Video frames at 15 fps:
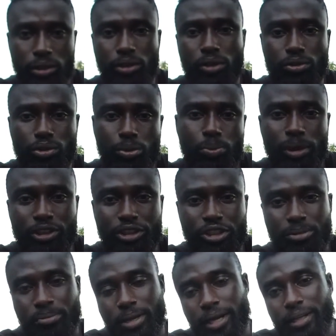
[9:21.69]
you know, super
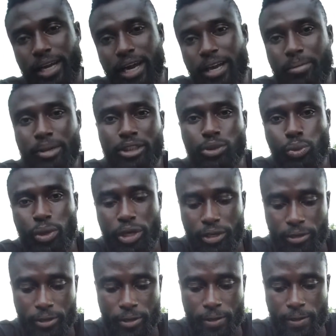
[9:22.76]
cheap. Like they are in
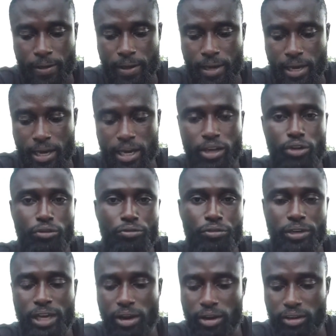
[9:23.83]
between and they'll
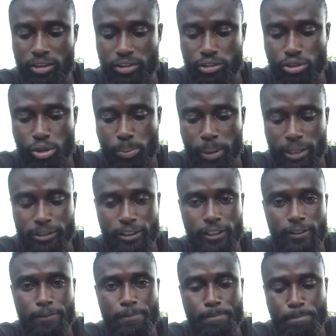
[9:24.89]
fit directly to your budget,
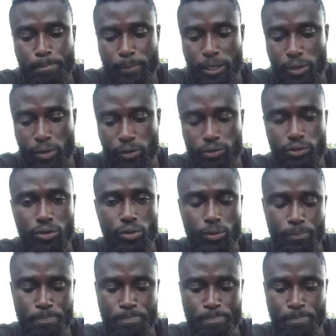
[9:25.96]
you know. So,
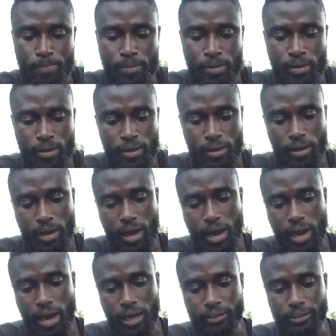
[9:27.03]

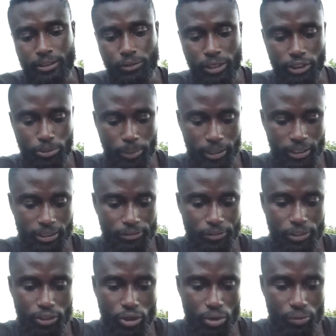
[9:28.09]
I uh, just wanted to make this
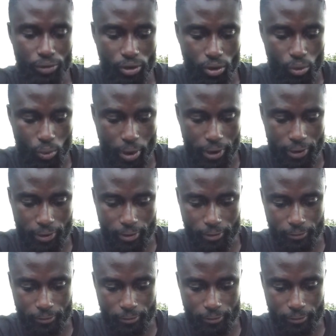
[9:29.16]
video real quick,